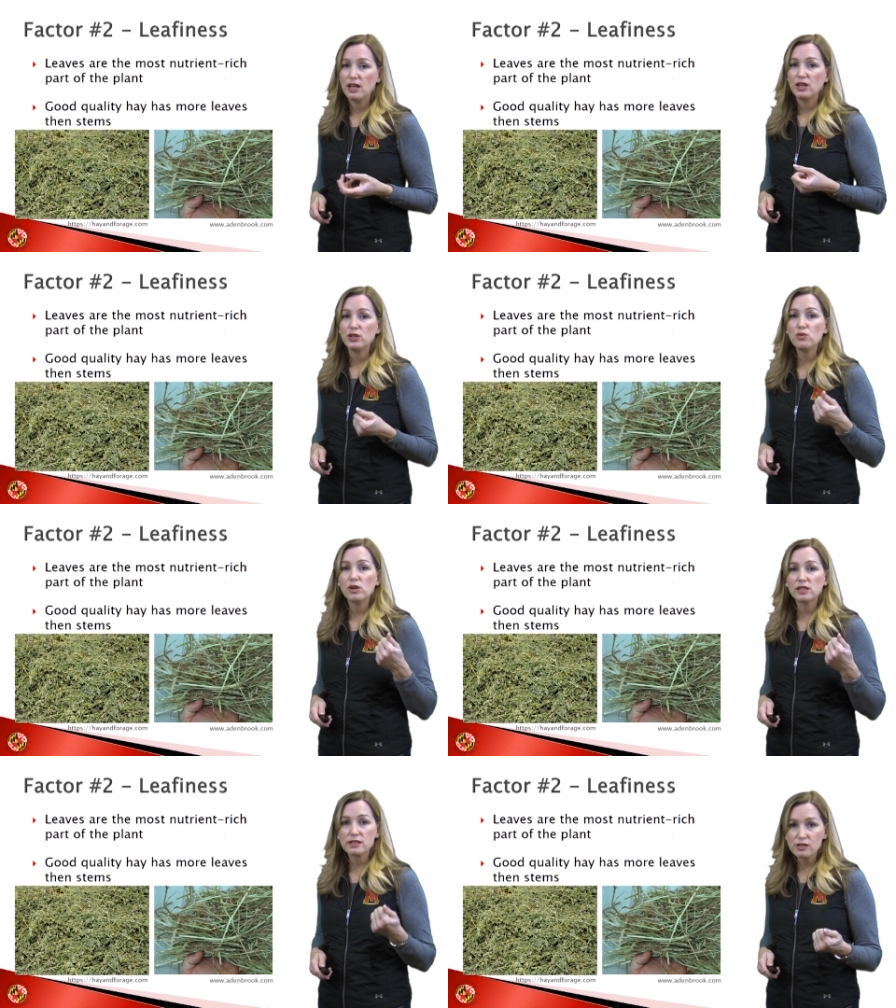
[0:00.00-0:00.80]
You
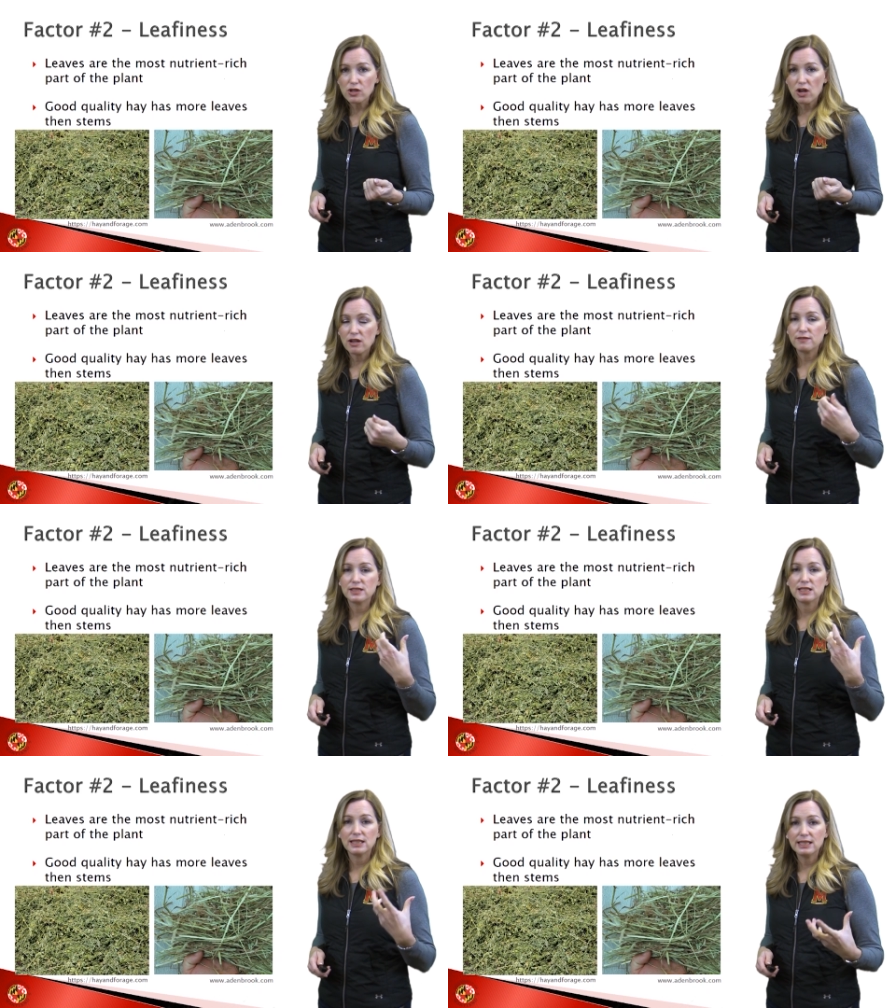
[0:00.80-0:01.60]
want a
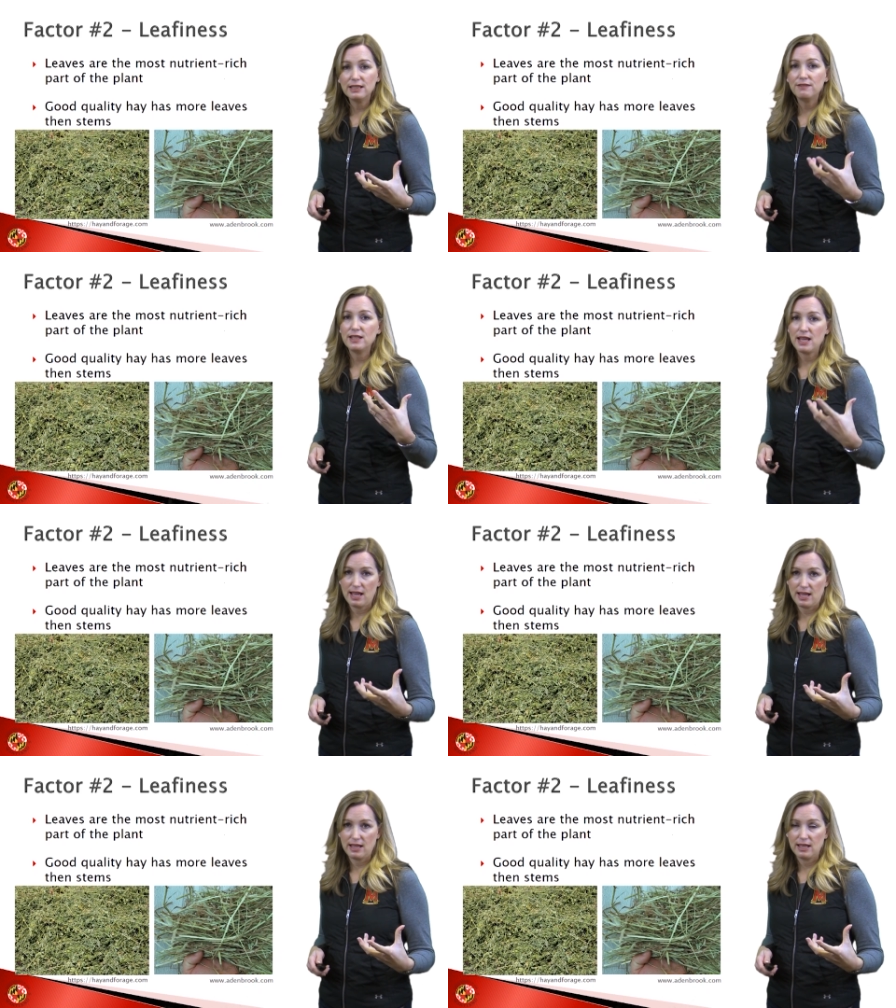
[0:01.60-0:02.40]
soft, leafy
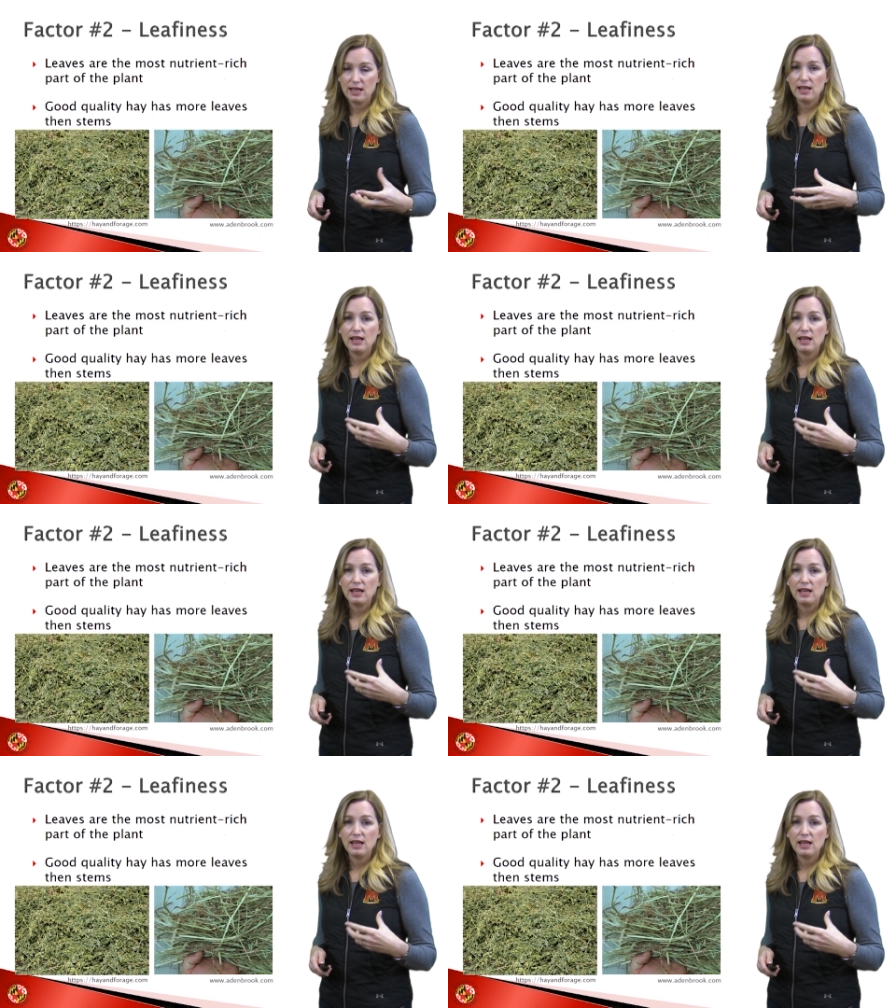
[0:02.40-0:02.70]
hay,